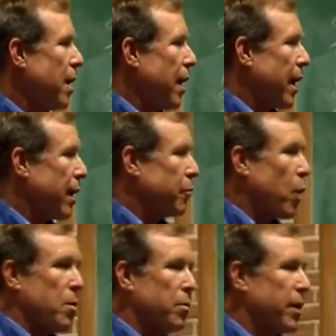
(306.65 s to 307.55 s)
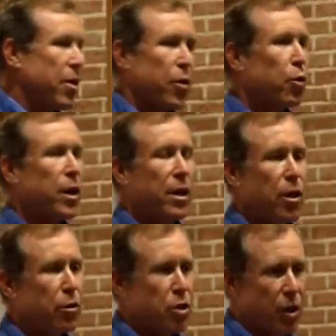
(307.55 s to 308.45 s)
And probably 30
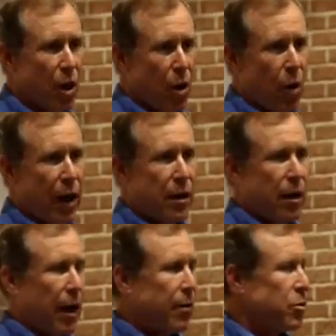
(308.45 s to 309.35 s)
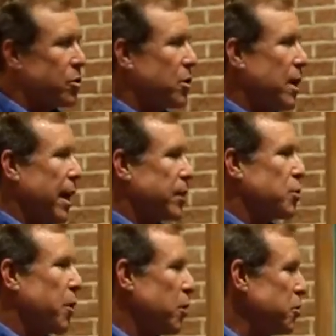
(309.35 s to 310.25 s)
years ago, I was
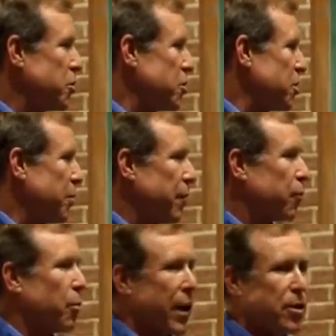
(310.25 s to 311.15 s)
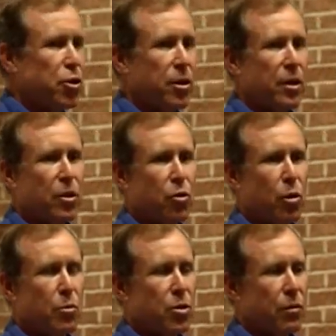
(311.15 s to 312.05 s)
exposed to some information in
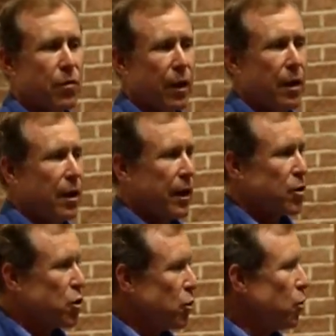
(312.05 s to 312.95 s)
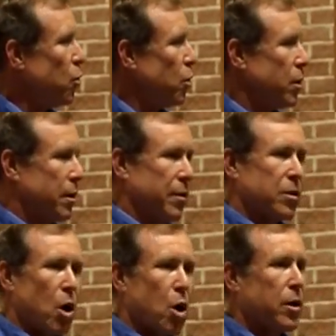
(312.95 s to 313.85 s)
terms of in school
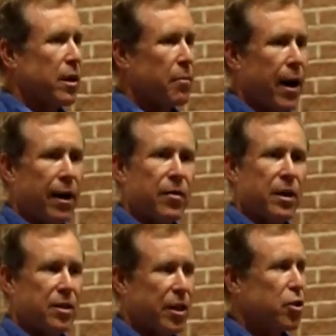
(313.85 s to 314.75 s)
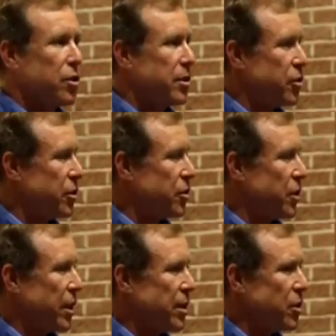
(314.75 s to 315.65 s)
talking about that addiction is a
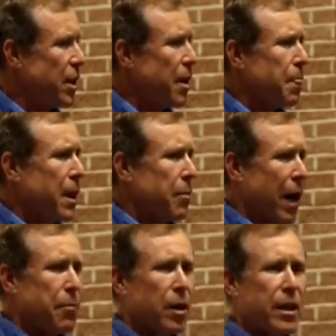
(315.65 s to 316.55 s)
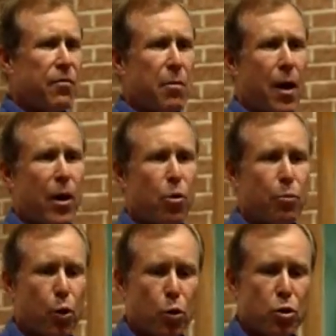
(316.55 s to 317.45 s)
disease. But I believe that my own
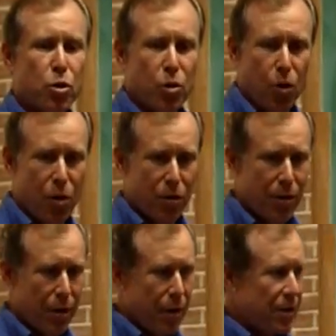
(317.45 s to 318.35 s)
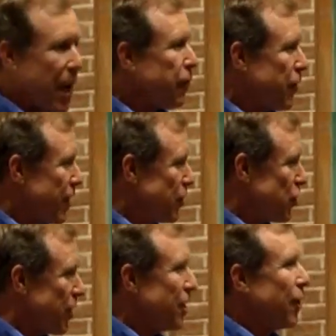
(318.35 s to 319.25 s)
personal
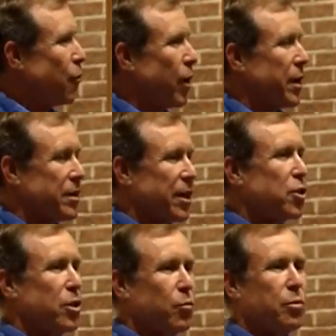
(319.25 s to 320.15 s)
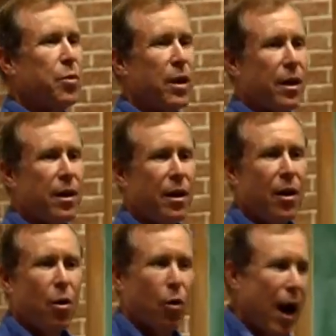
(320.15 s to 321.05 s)
definition of what addiction would be
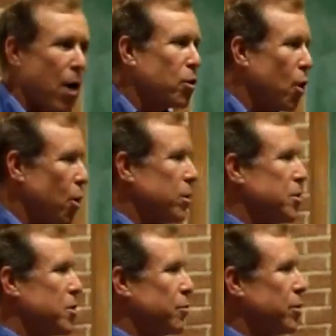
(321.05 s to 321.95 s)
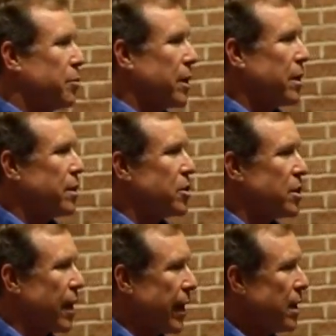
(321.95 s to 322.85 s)
or alcoholism would be is
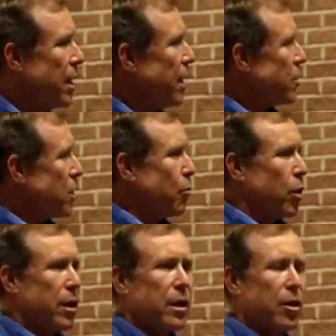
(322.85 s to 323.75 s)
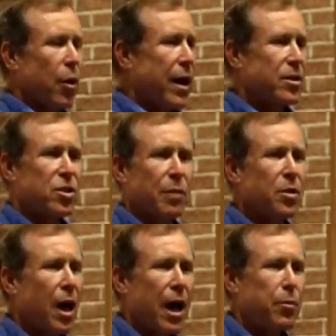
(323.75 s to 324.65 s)
that someone has some
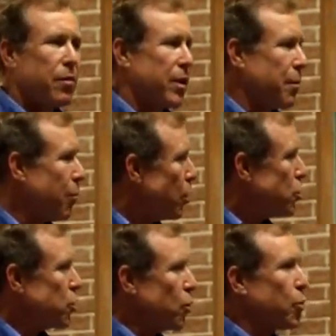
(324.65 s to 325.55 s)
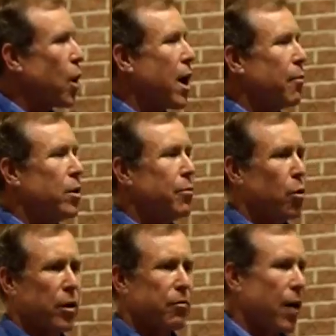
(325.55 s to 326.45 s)
type of an emotional problem
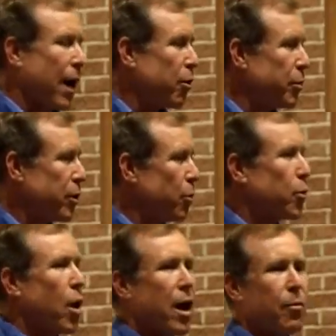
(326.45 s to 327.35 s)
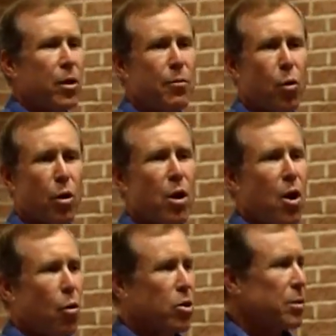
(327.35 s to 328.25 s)
or environmental problem or
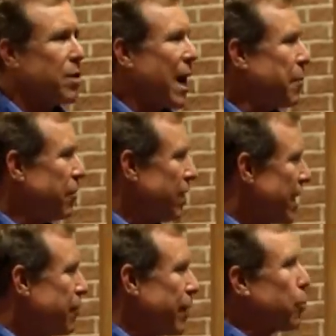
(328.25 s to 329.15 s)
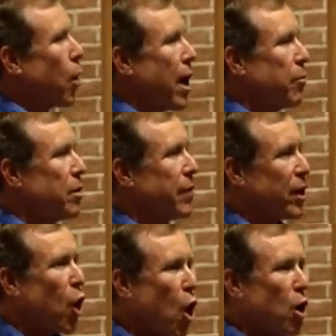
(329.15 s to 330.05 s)
some type of living problem that
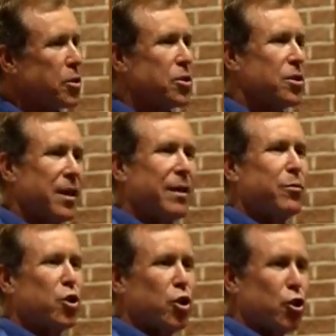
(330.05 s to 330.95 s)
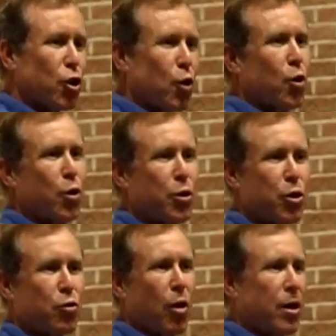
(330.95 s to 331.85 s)
caused them to turn
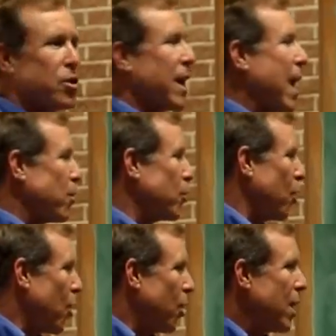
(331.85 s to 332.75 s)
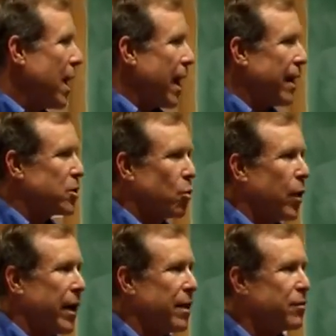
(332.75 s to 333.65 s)
to drugs and alcohol as a
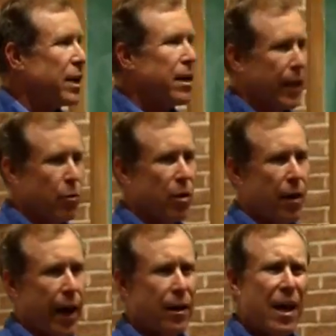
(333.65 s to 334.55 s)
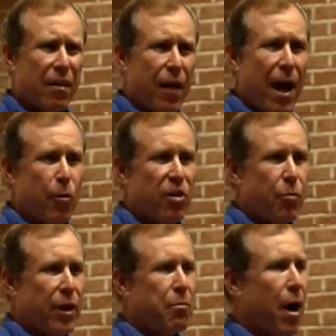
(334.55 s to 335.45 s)
way of dealing with that. That would have
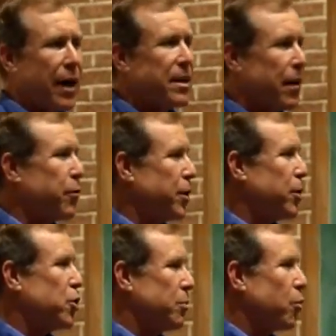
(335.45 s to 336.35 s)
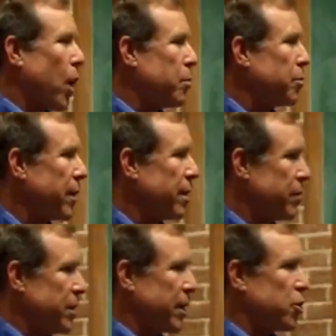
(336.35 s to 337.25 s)
been my definition probably of
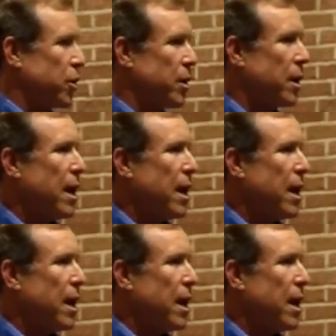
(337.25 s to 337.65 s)
addiction.